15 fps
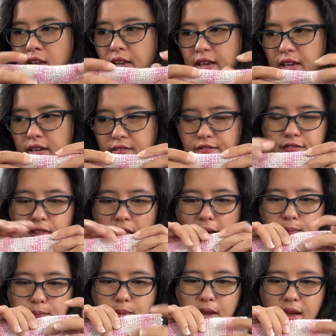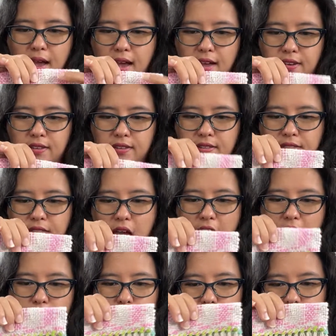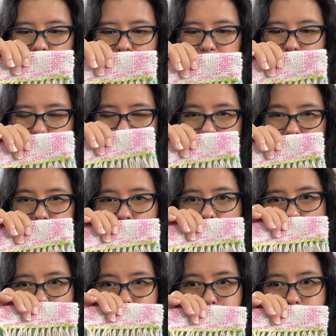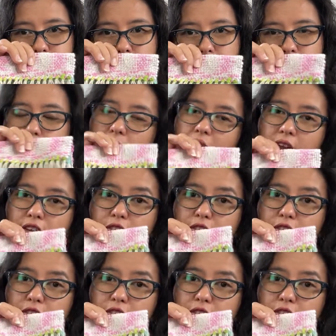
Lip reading: in a flap, and they will just be my